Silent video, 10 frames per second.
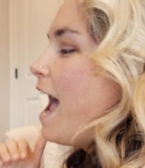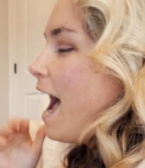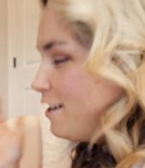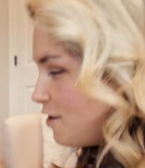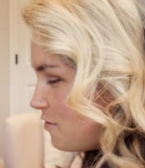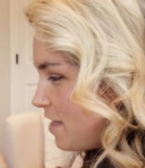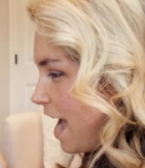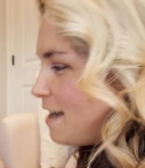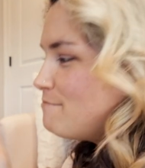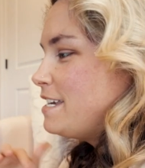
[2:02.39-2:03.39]
I know
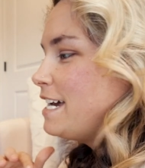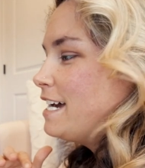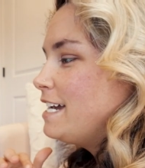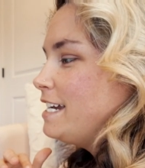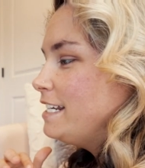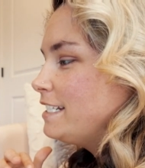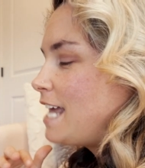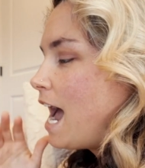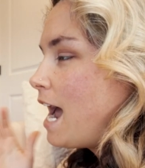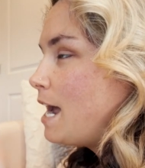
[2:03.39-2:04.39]
that because
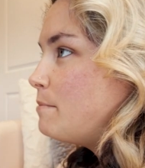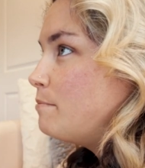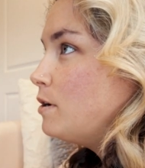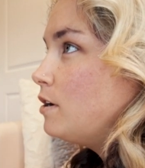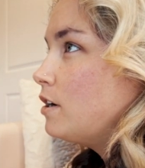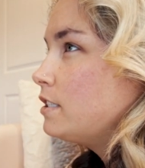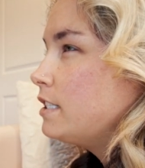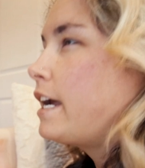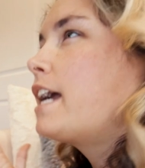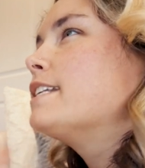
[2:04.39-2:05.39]
I booked,
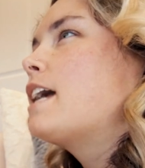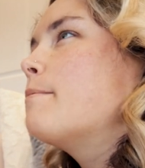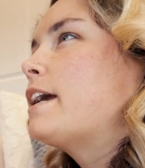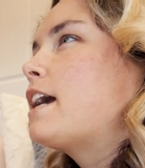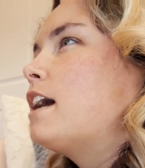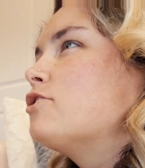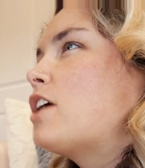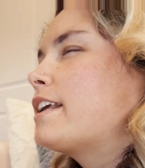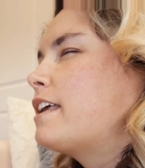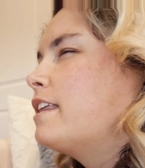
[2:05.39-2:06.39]
like I signed my
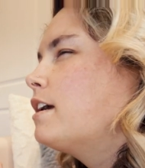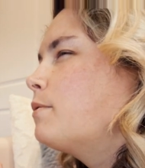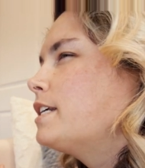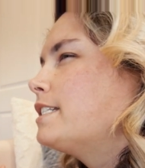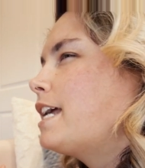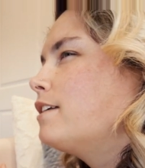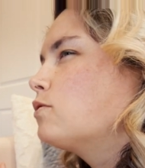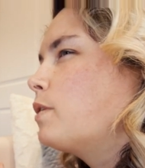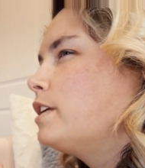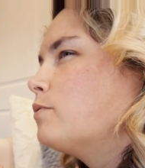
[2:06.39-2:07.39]
contract, I think I want to say in
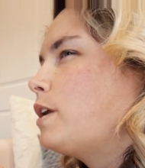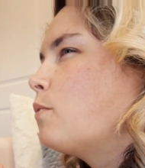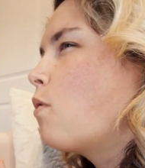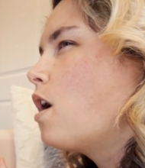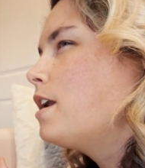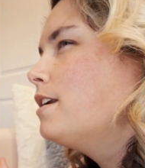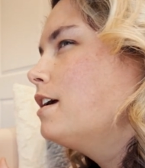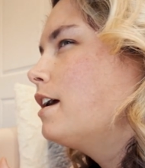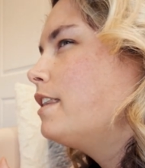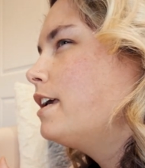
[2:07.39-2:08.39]
2021,
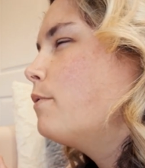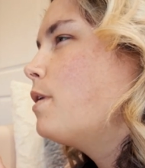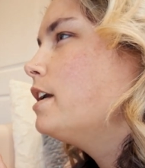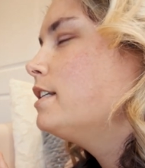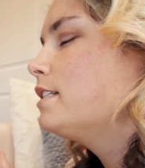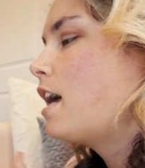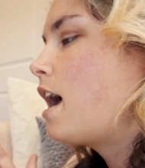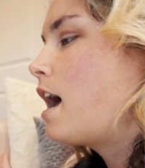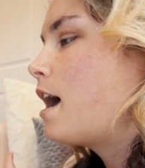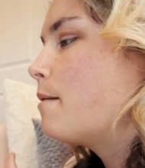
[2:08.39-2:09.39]
I think it was.
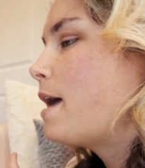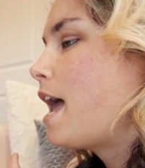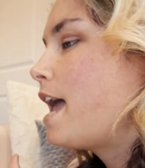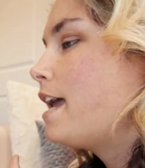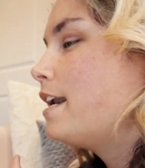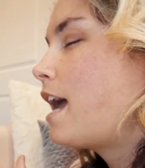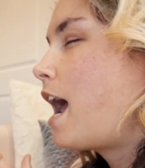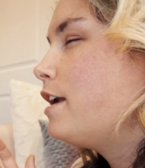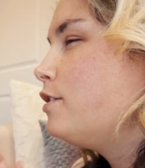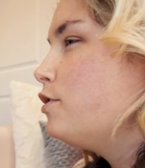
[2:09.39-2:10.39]
Um, and
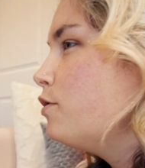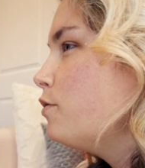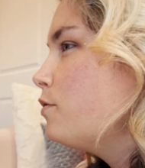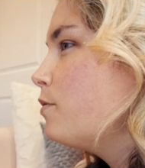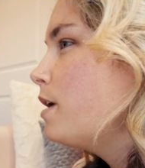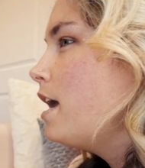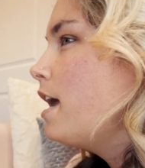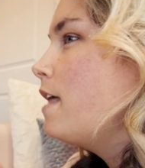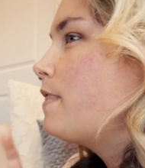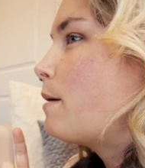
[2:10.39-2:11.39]
I knew
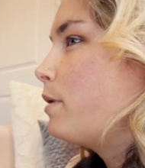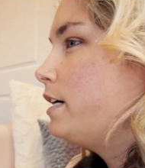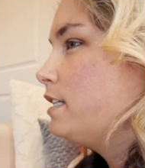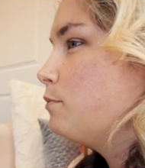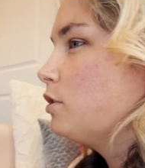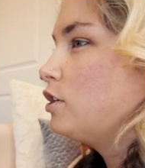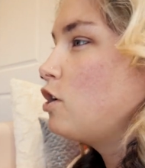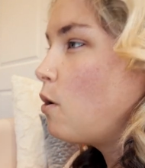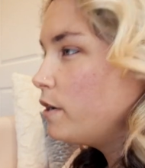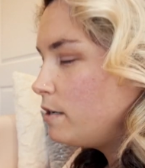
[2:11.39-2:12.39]
that prices were
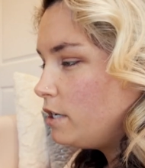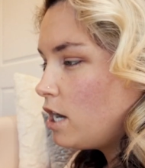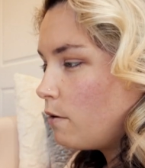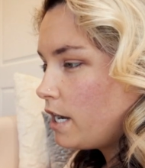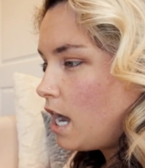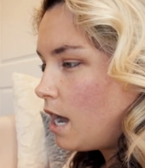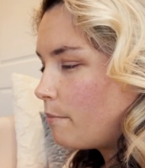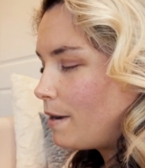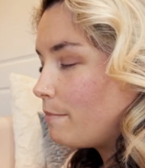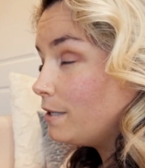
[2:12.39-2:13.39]
going to be going
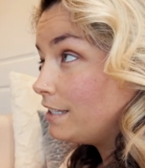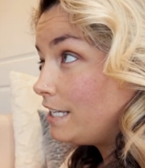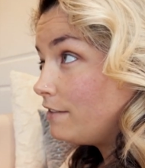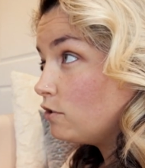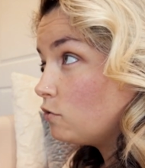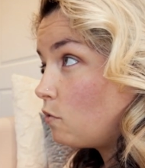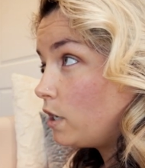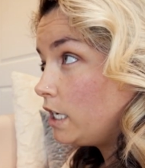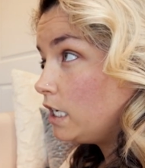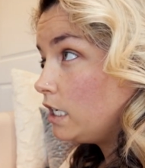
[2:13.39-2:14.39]
up, I believe, in
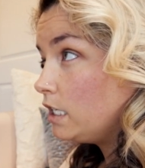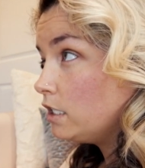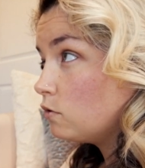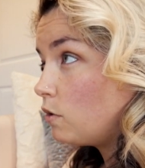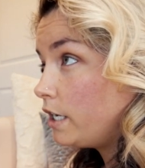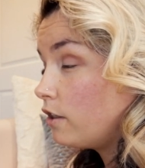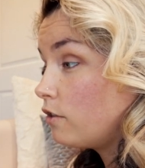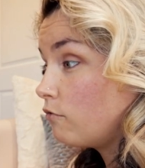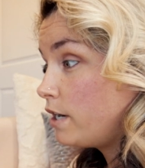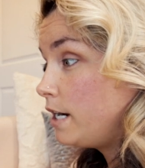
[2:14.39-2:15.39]

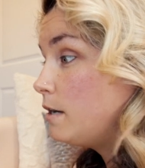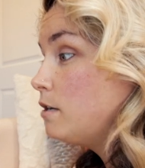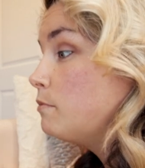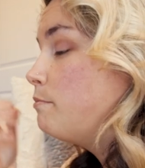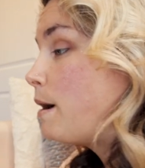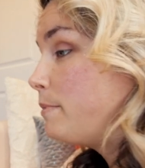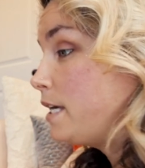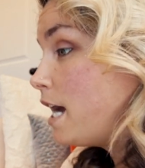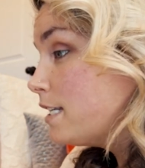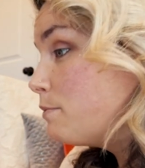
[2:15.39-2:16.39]
2023. But
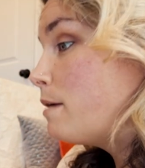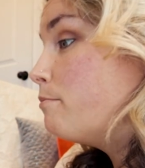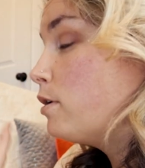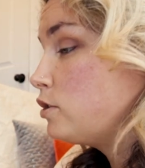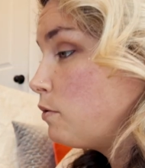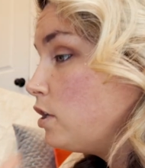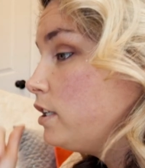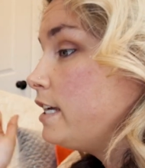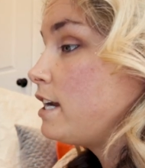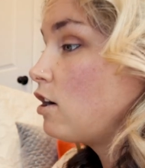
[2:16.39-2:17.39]
because we had booked so
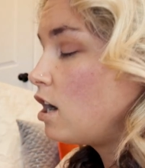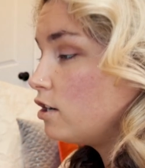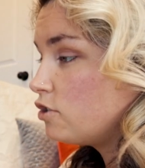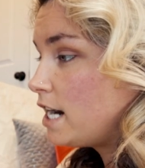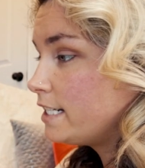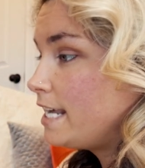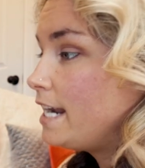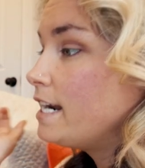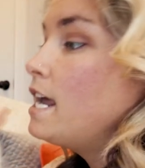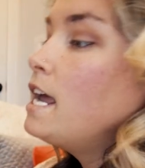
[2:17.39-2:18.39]
early and our contract
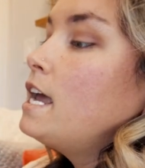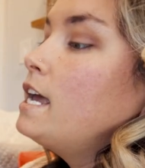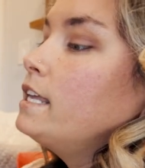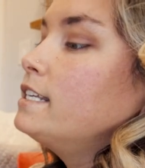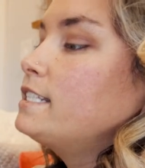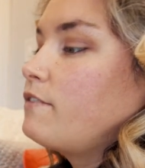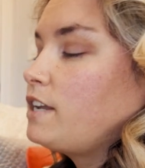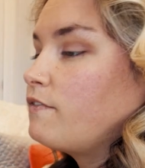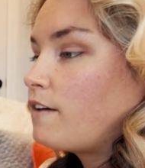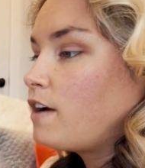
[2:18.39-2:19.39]
said the
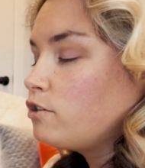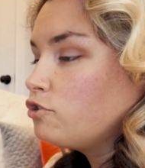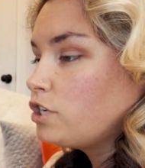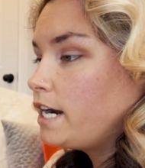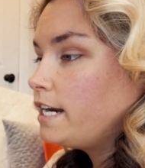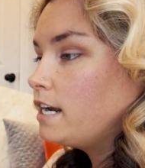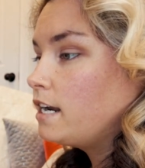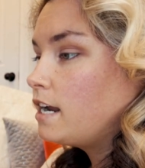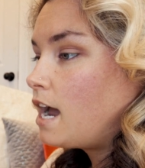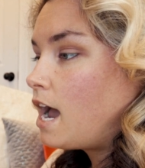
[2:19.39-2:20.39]
7500
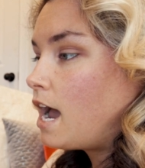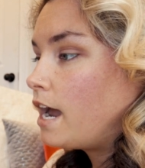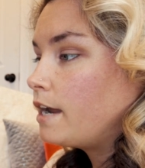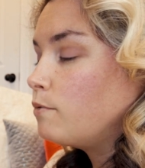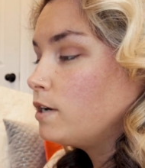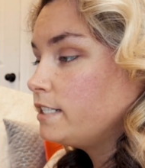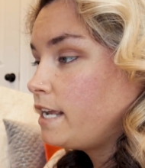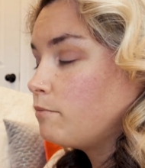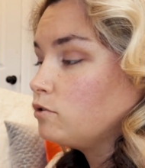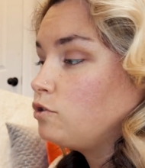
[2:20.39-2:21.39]
I was
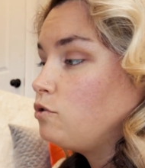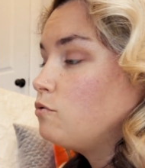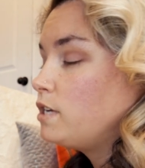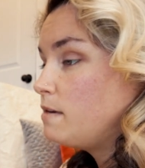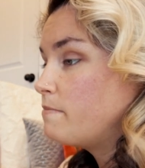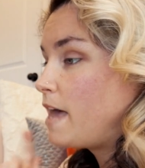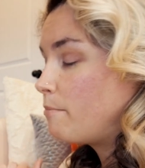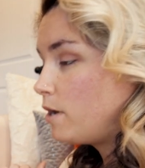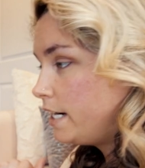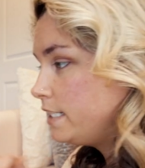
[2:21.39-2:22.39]
able to keep
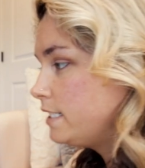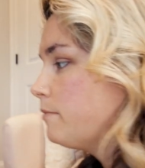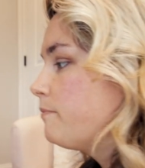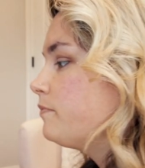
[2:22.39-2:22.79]
that price.